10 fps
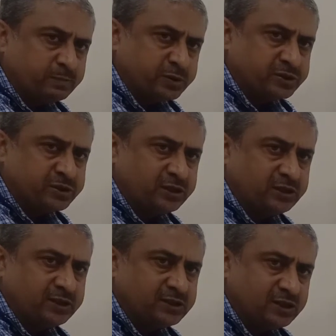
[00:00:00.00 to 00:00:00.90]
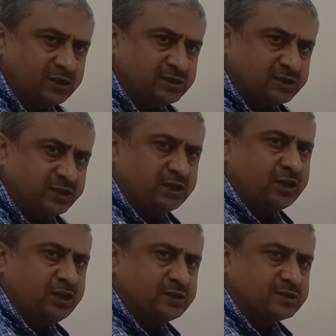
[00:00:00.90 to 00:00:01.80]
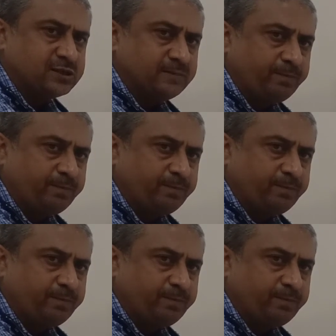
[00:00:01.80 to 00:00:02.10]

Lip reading: percentage is decreased.